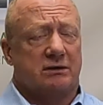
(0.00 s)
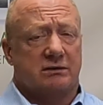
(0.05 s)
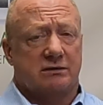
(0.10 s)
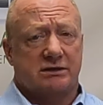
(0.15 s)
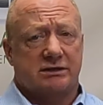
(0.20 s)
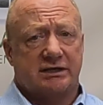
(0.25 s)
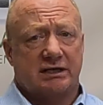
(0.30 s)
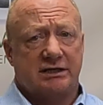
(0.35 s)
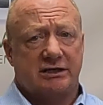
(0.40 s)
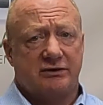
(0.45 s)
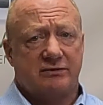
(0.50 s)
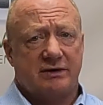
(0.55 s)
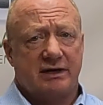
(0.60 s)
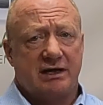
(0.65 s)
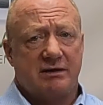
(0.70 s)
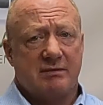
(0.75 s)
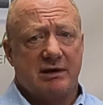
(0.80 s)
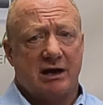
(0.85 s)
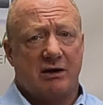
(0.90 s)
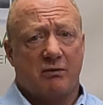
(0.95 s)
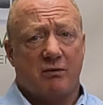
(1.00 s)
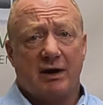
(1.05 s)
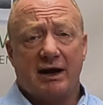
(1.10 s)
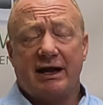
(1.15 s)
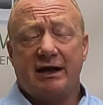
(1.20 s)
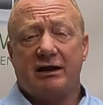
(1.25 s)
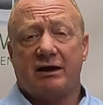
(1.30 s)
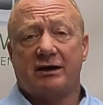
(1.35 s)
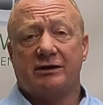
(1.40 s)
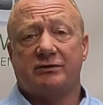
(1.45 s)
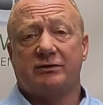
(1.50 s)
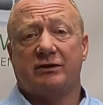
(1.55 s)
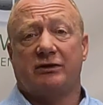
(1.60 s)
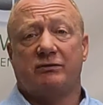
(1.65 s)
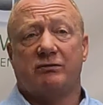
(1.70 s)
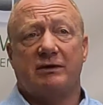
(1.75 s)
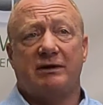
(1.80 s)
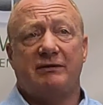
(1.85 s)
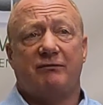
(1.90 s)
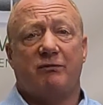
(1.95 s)
or send you an email,
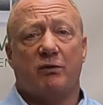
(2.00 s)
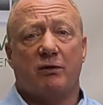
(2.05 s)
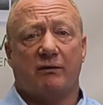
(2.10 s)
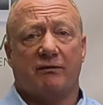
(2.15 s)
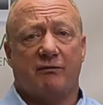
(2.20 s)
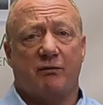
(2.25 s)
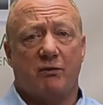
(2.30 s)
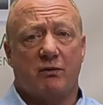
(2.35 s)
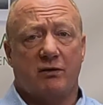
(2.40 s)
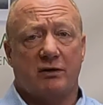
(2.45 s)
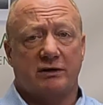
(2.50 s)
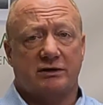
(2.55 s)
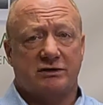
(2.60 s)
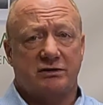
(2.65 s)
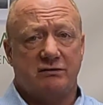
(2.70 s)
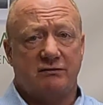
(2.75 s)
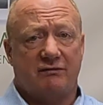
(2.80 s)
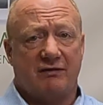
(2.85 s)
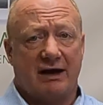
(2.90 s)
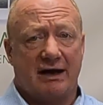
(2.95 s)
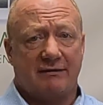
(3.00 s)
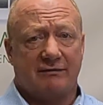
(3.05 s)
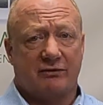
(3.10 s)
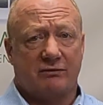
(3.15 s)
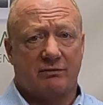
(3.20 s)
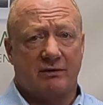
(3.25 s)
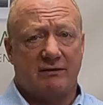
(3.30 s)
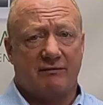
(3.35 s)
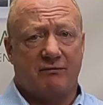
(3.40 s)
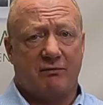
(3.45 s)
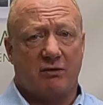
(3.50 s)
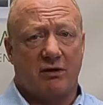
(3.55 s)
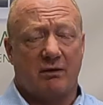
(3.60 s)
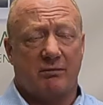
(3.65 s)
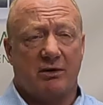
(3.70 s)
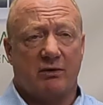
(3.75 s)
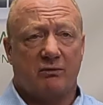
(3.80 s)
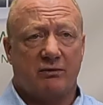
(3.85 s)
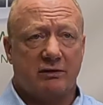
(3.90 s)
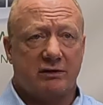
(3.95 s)
1-800-344-2534.
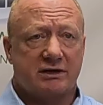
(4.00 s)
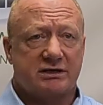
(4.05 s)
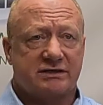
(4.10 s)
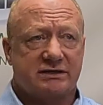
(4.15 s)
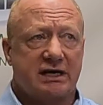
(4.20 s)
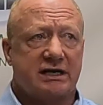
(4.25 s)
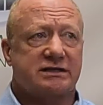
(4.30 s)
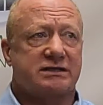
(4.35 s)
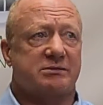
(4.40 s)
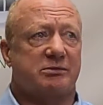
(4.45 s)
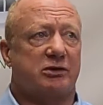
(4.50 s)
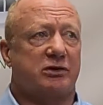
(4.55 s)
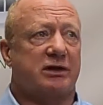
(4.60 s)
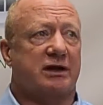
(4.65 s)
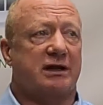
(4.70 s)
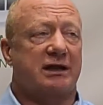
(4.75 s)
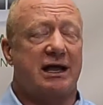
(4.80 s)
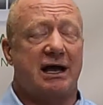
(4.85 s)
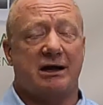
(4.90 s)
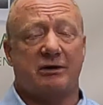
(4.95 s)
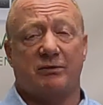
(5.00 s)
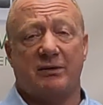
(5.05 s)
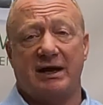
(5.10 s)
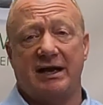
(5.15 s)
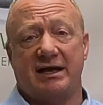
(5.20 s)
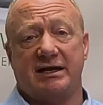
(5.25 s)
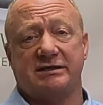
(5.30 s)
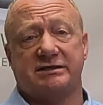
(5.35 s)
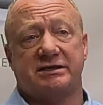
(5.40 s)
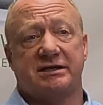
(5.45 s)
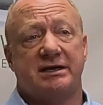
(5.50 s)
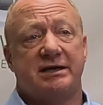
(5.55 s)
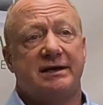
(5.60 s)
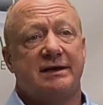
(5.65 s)
But we're accessible in a lot of ways.